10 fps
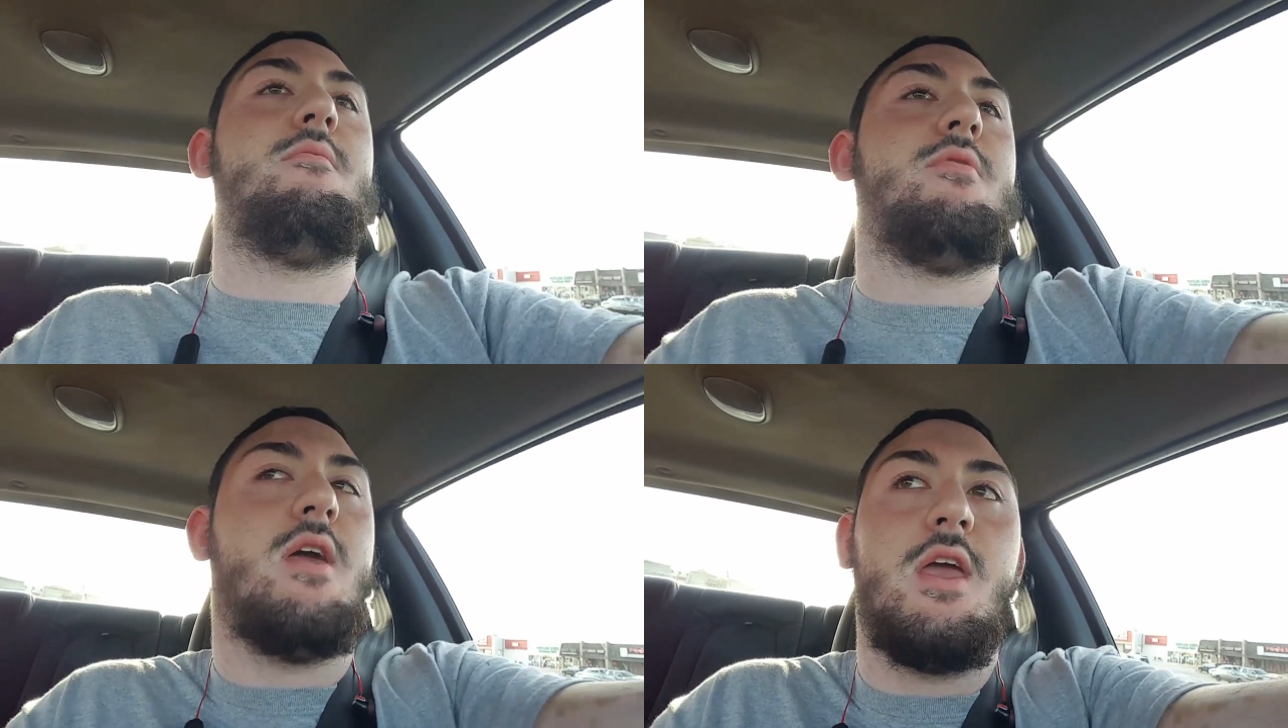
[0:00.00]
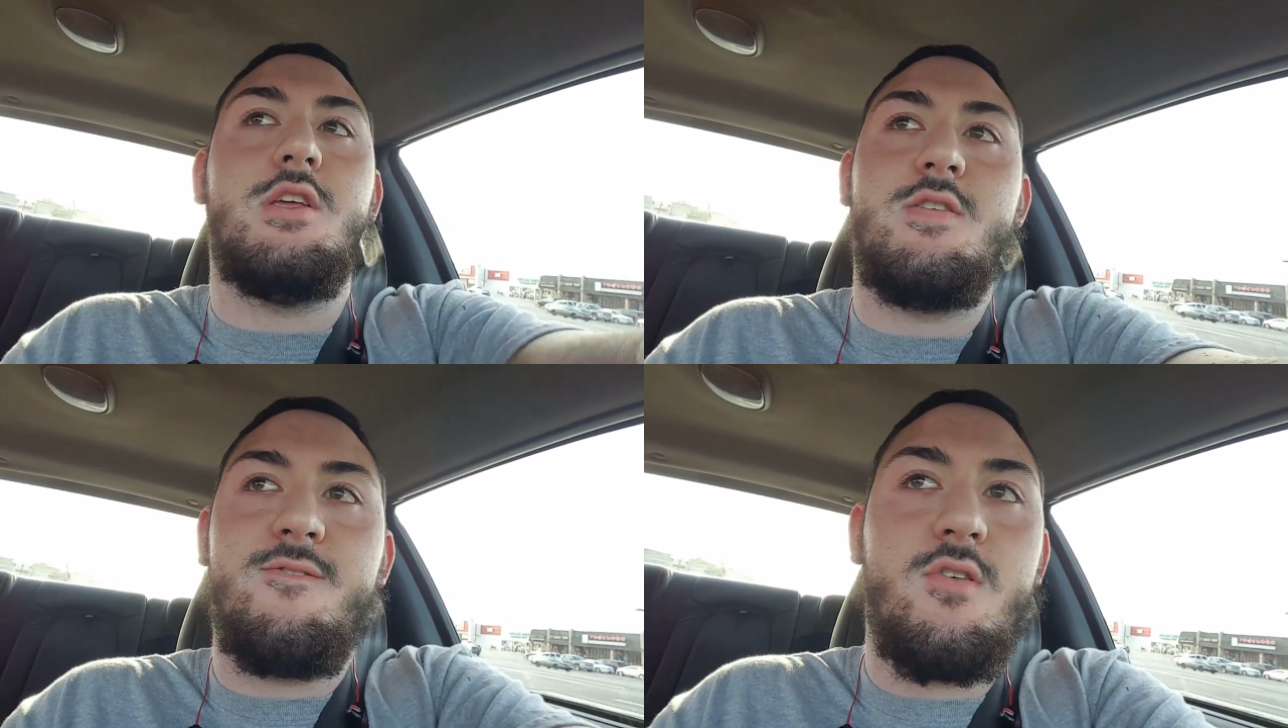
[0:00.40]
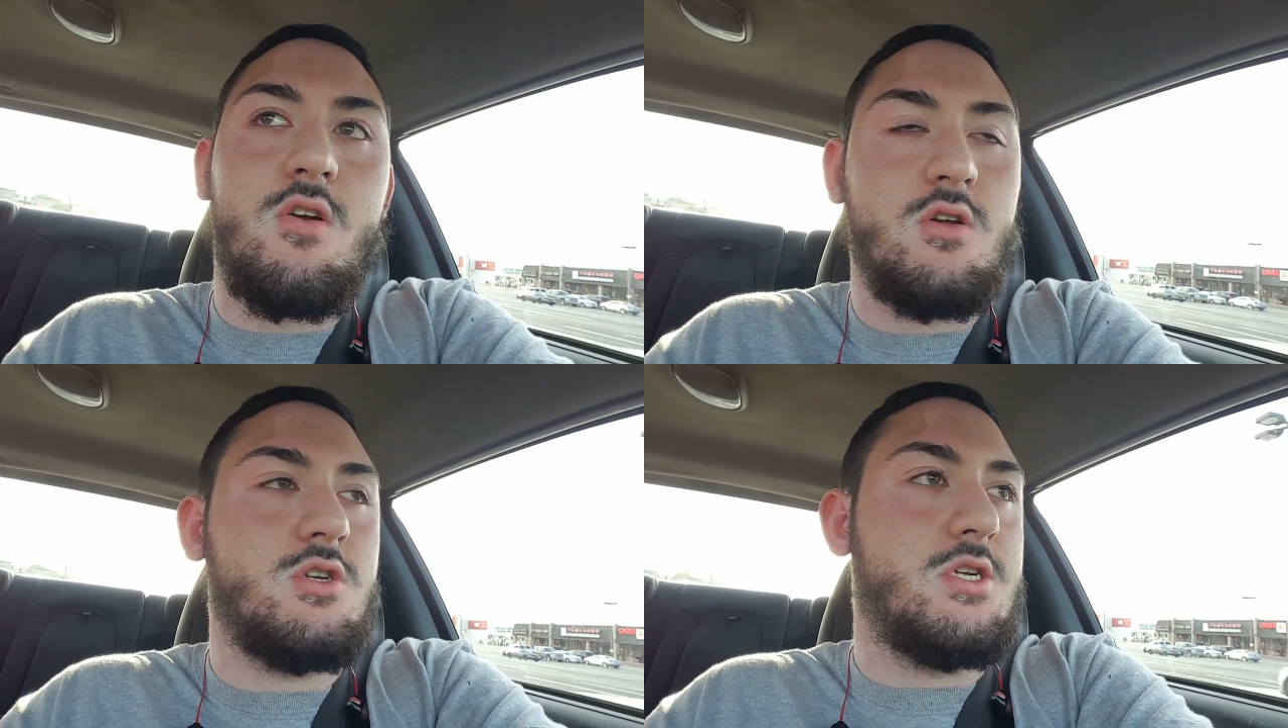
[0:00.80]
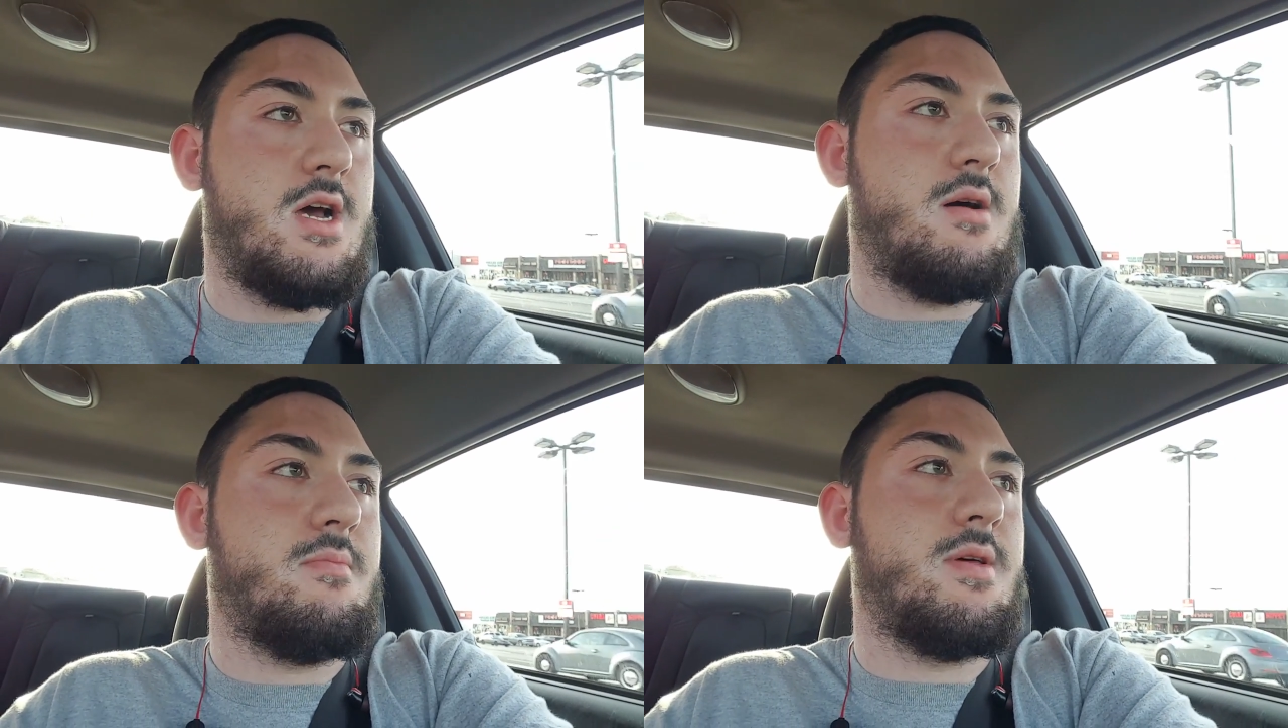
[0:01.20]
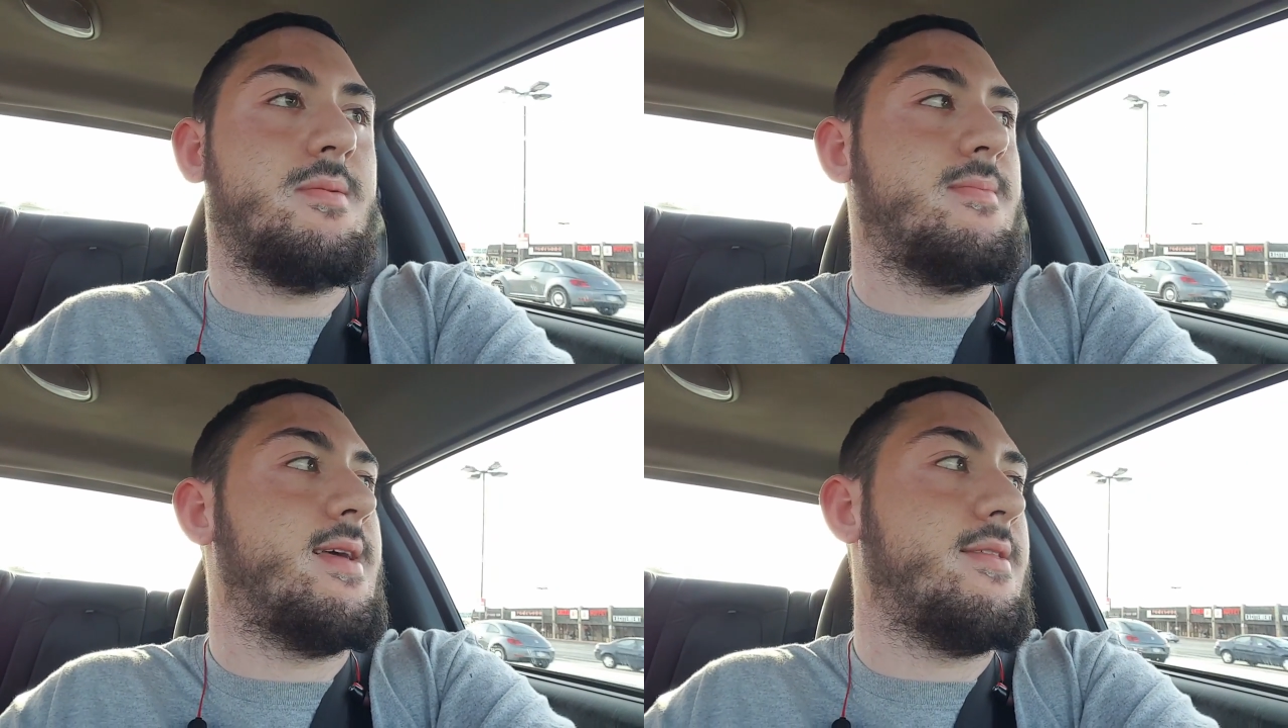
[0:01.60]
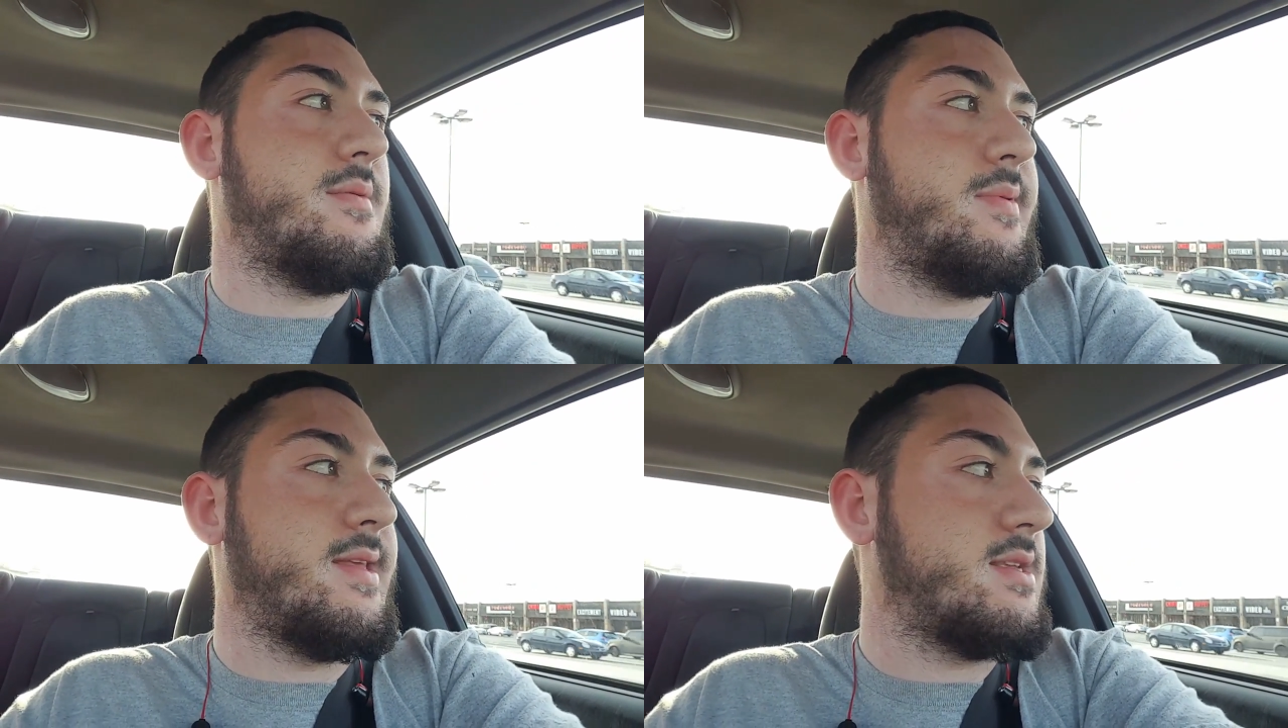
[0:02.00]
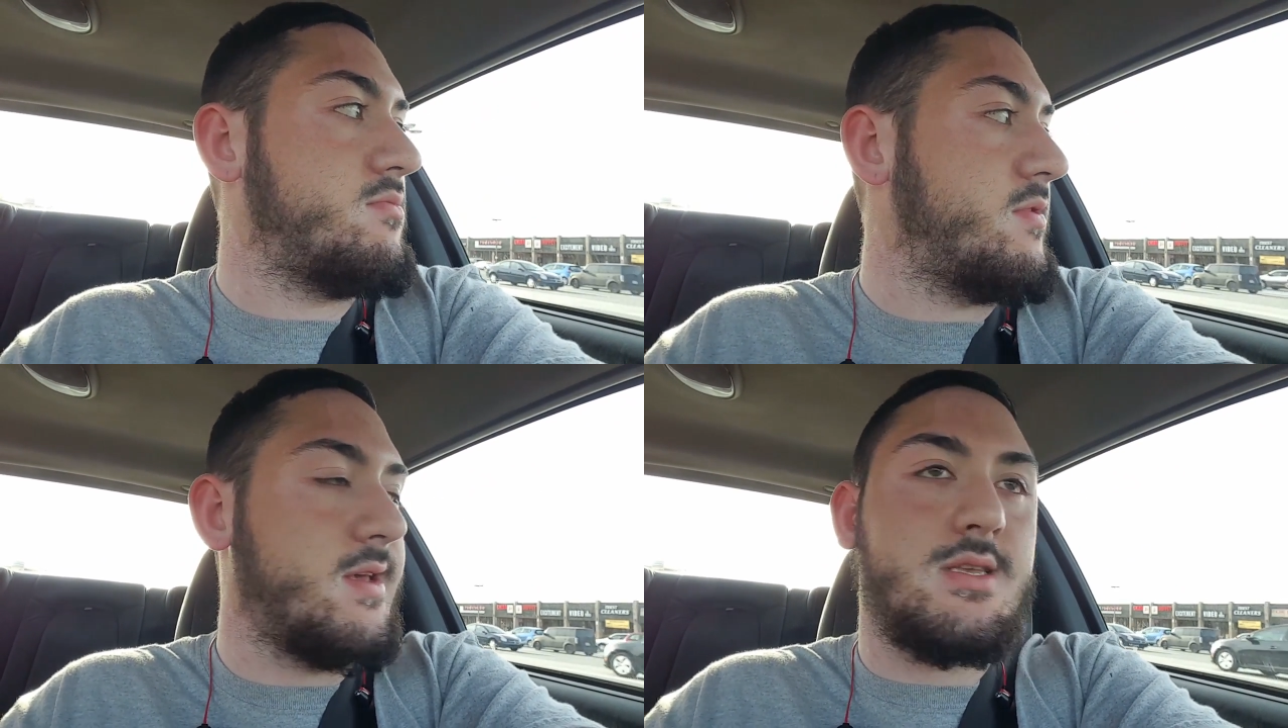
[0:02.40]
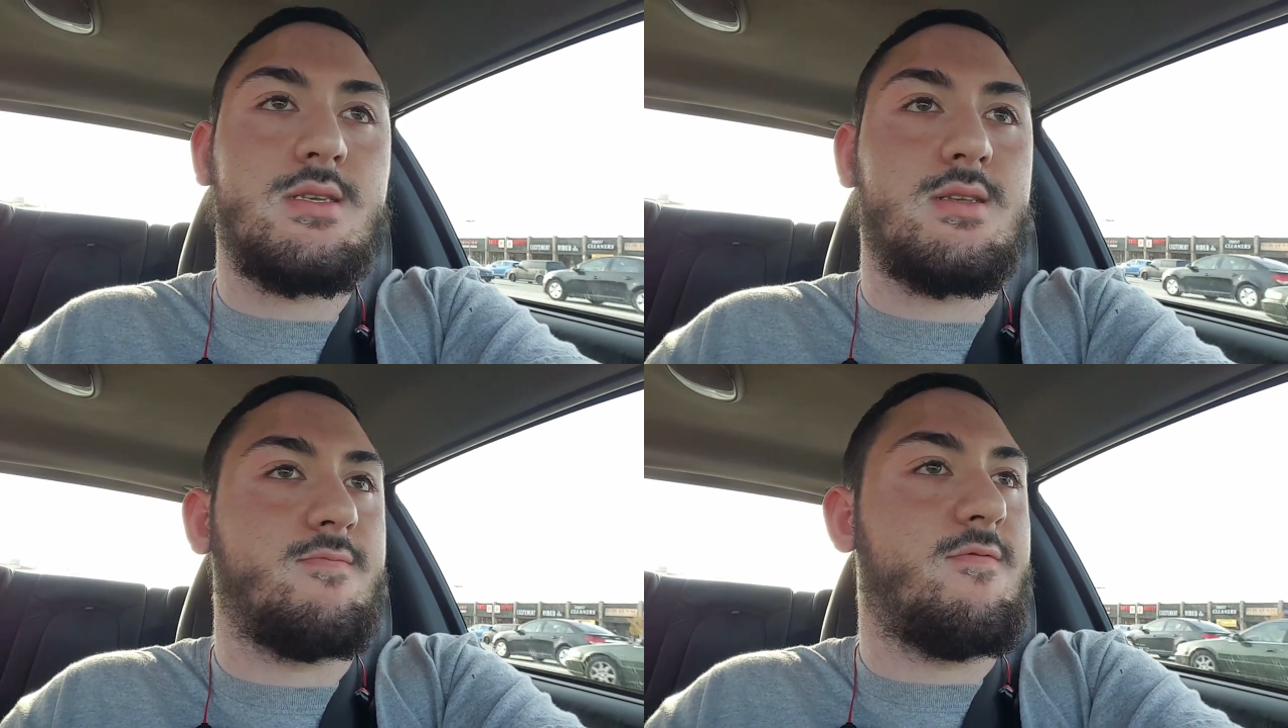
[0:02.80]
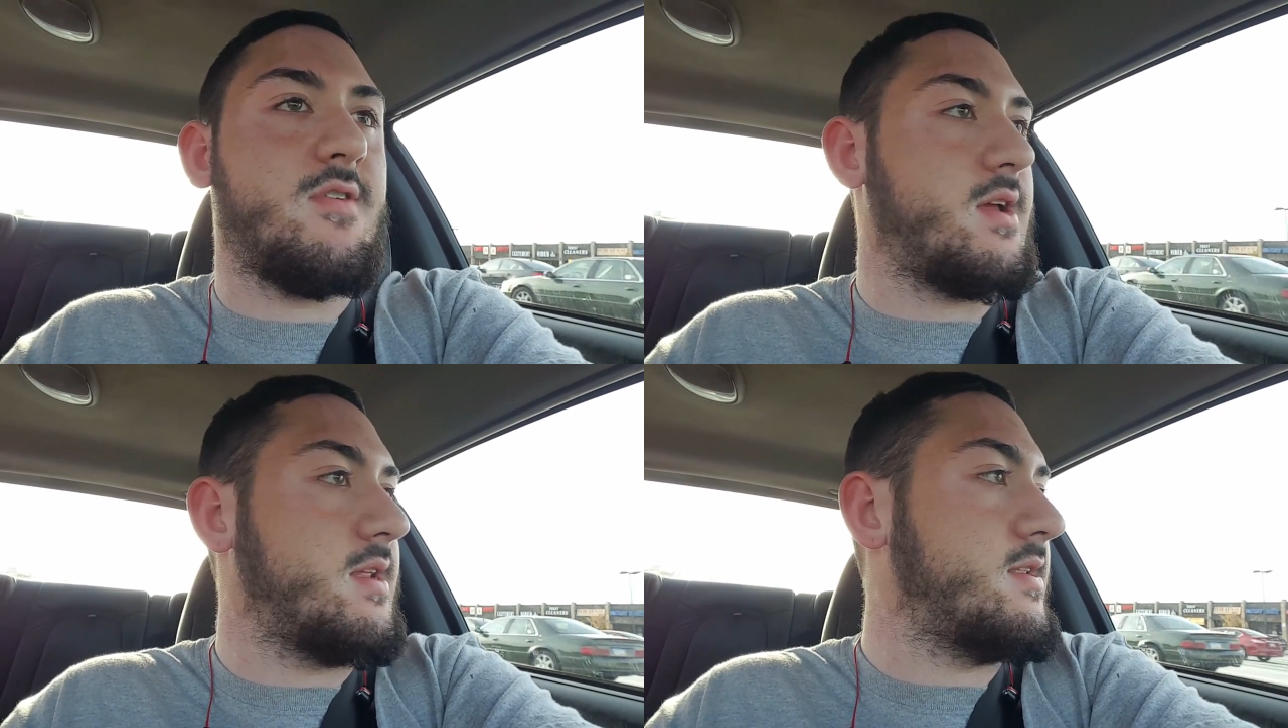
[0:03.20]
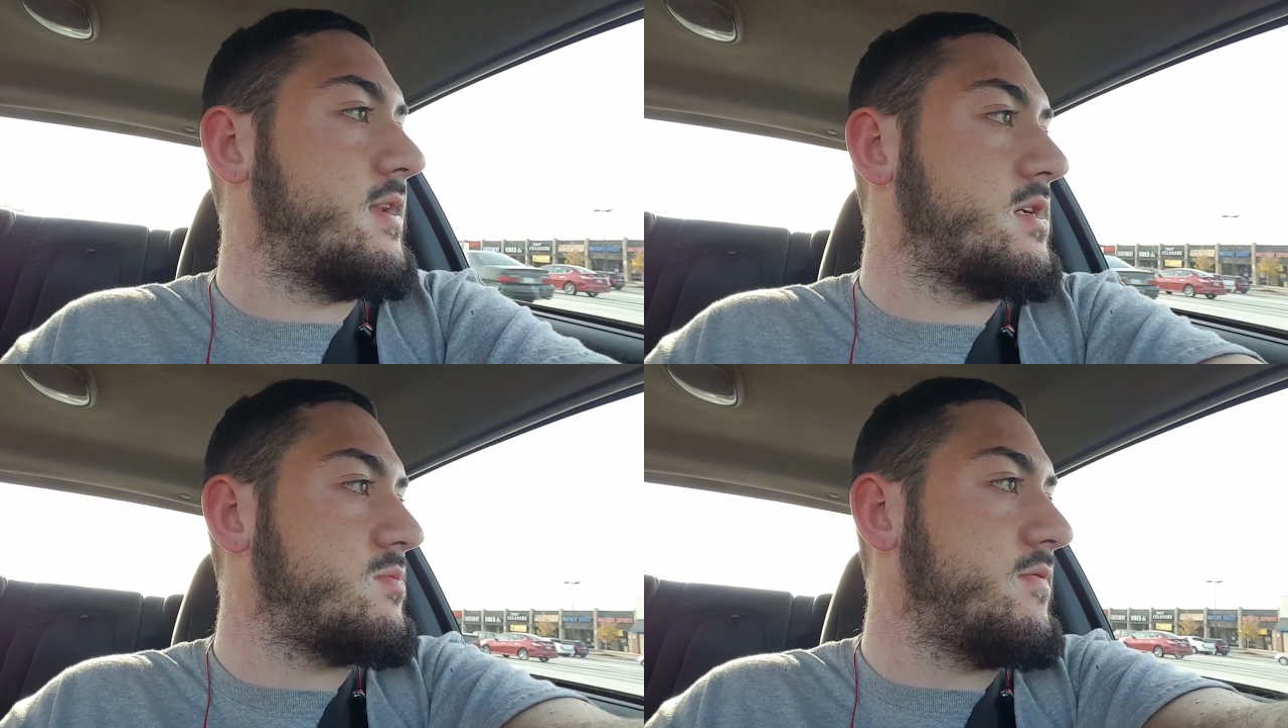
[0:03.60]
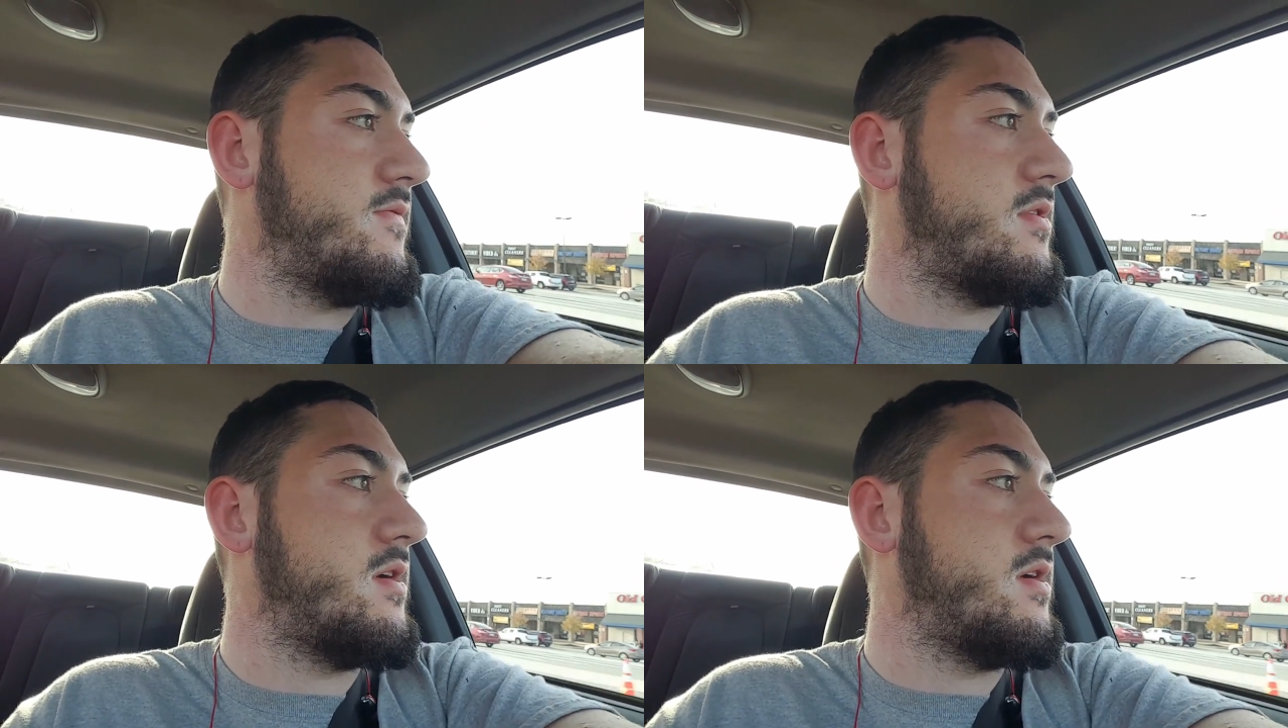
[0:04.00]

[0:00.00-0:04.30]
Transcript: application for a job at another pizza place because I'm freaking desperate for